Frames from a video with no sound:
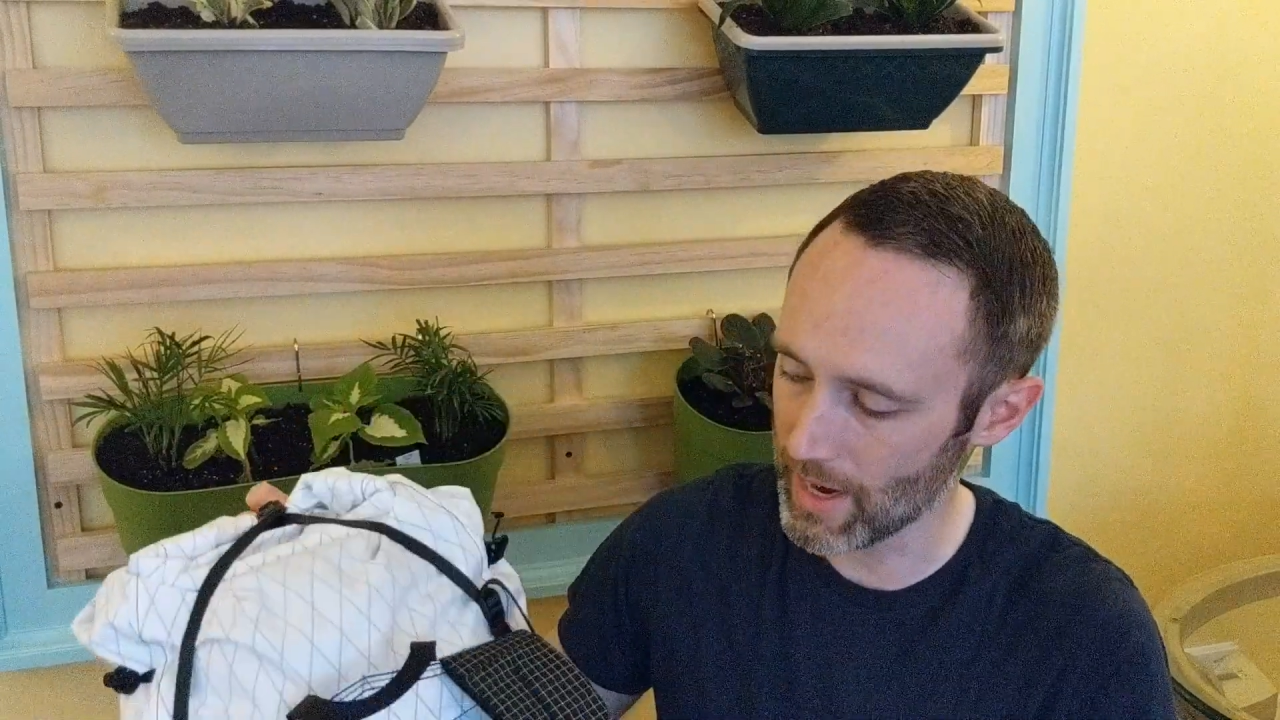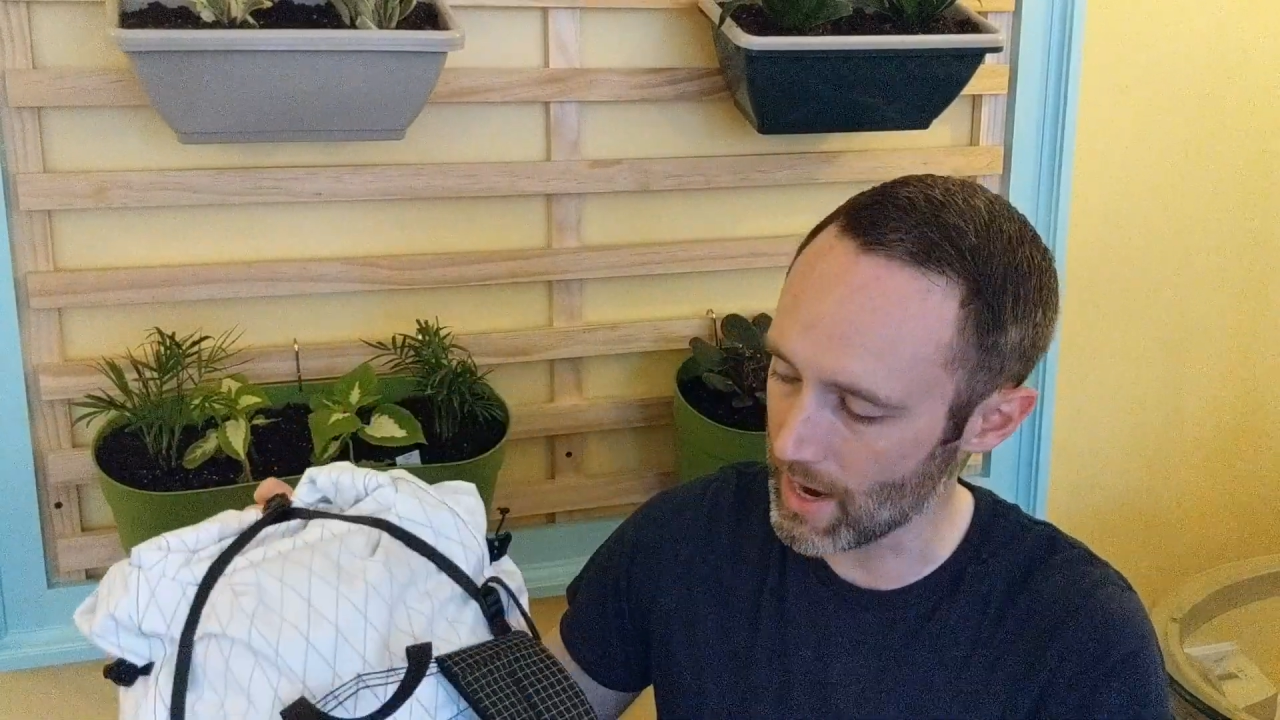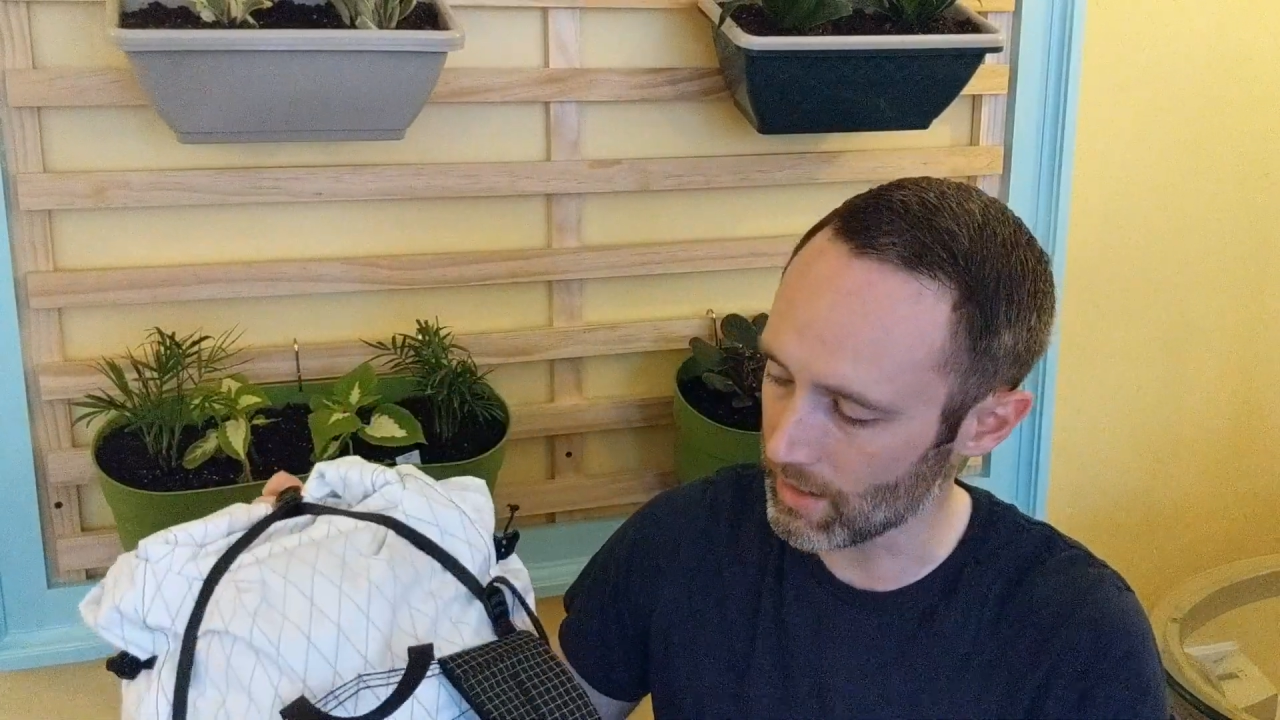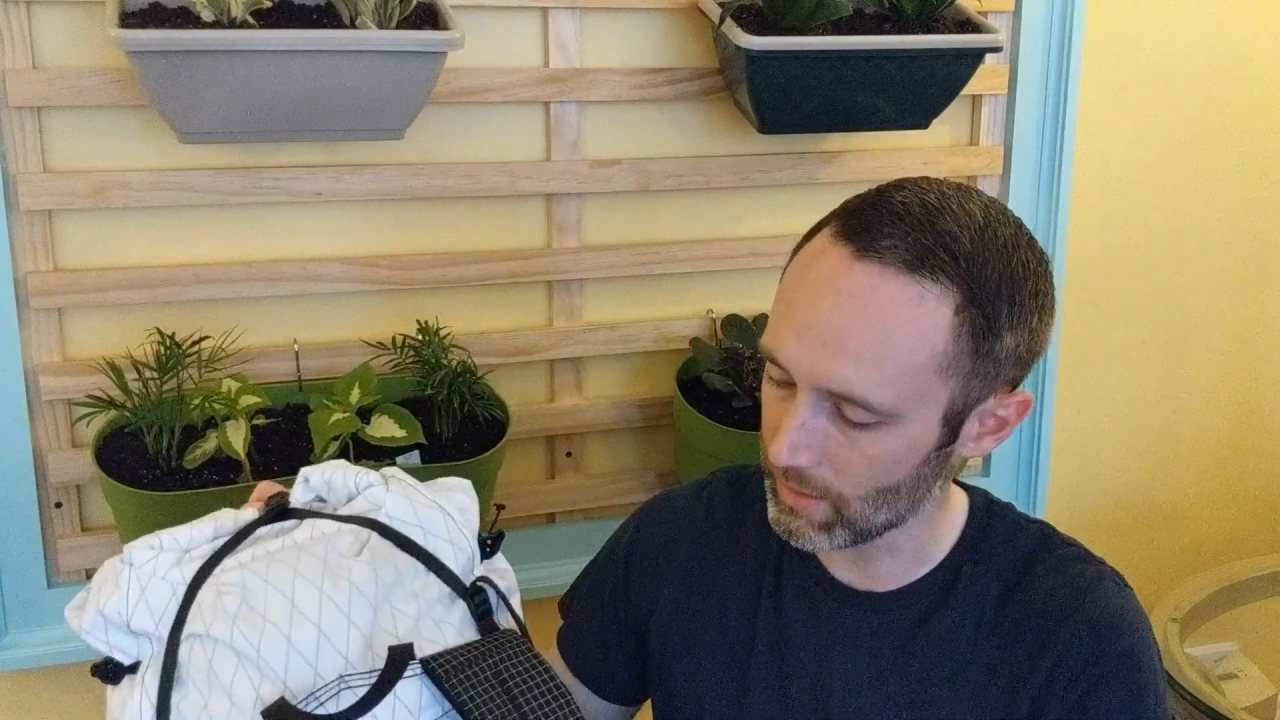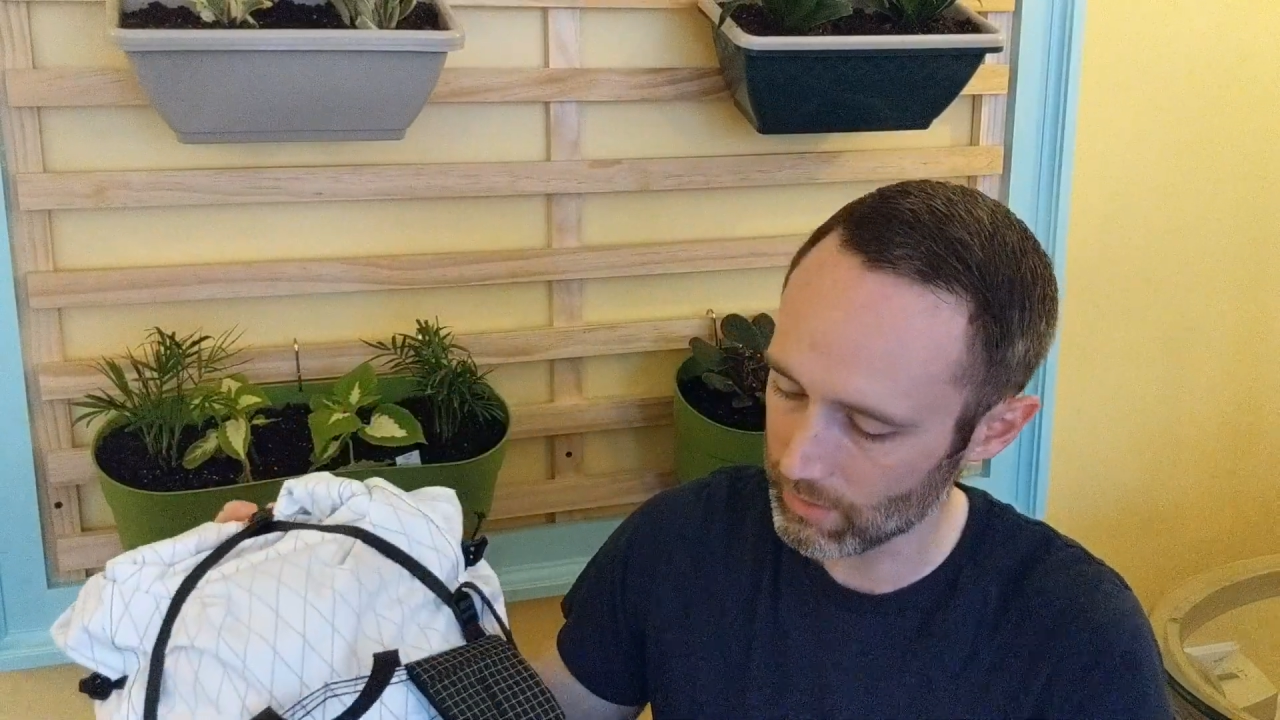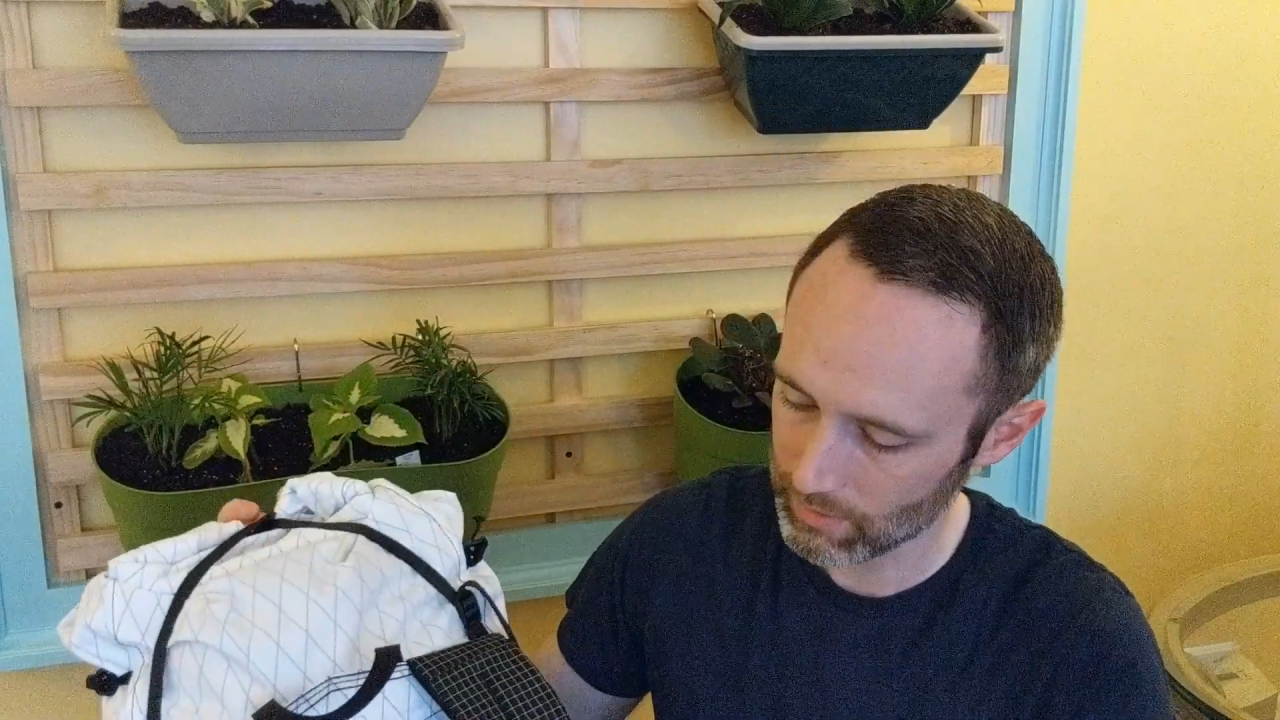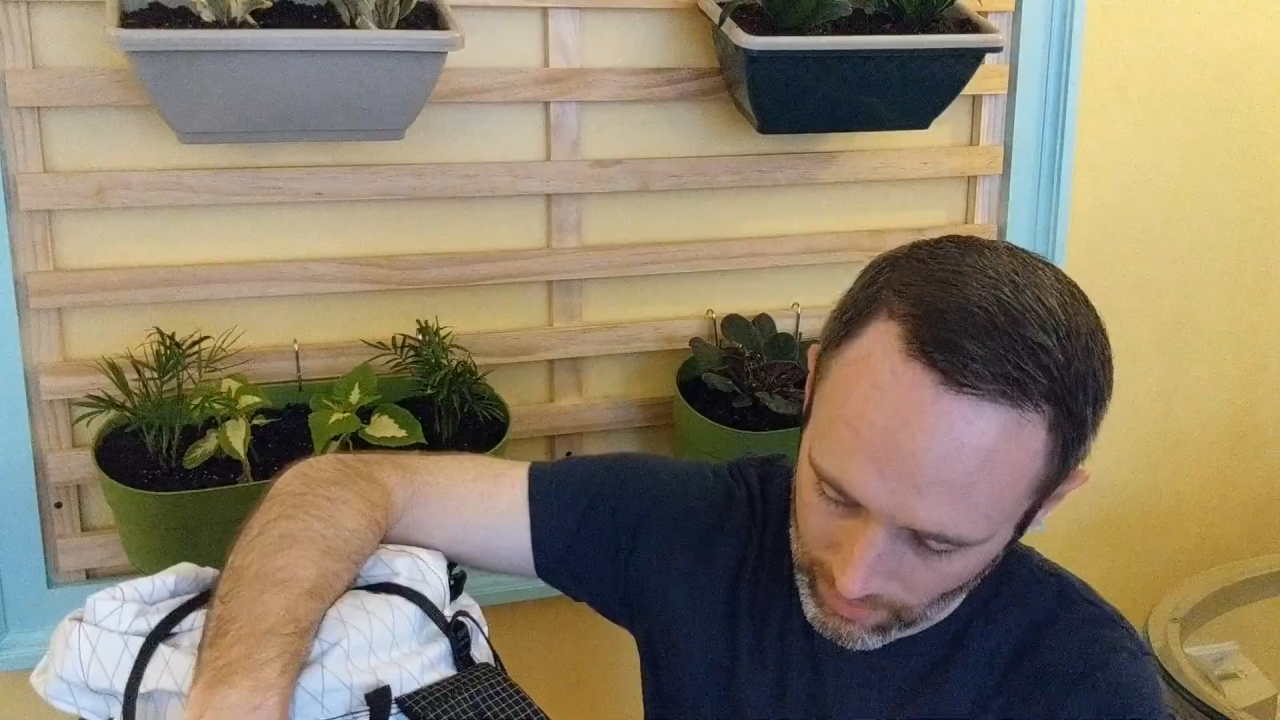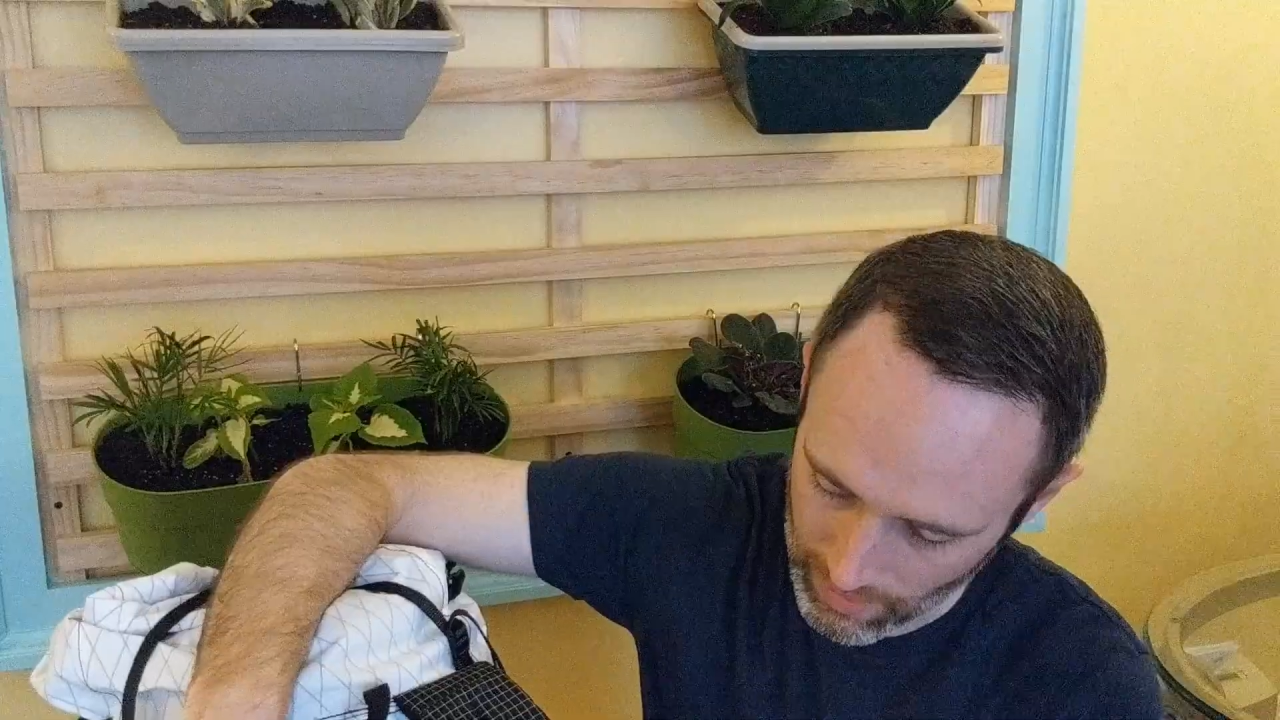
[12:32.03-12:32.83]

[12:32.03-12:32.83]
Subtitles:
pack,